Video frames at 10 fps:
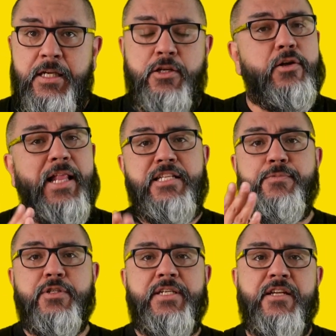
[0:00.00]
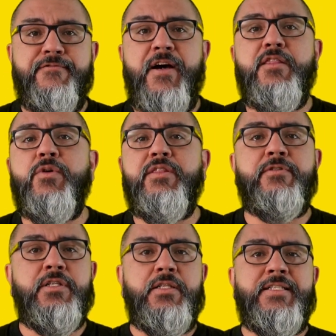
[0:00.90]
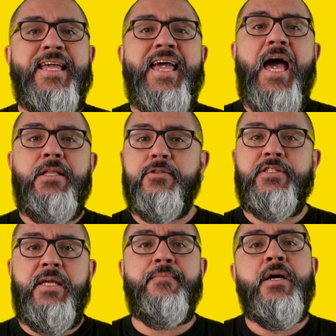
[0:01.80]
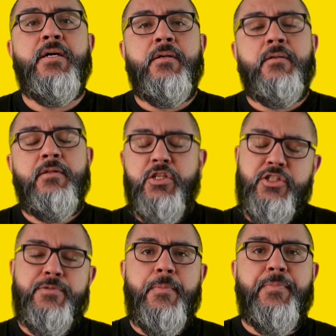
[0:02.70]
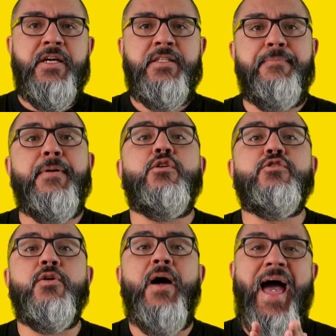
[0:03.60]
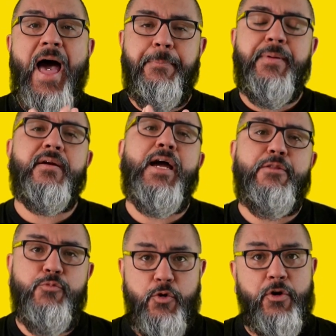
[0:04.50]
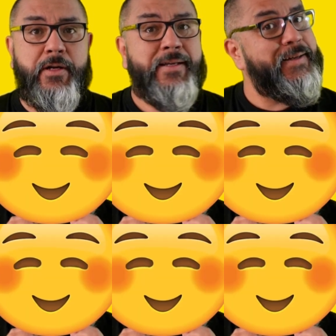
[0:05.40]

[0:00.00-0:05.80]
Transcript: your clients more satisfied with the results, and your team not just more productive, but also happier at work.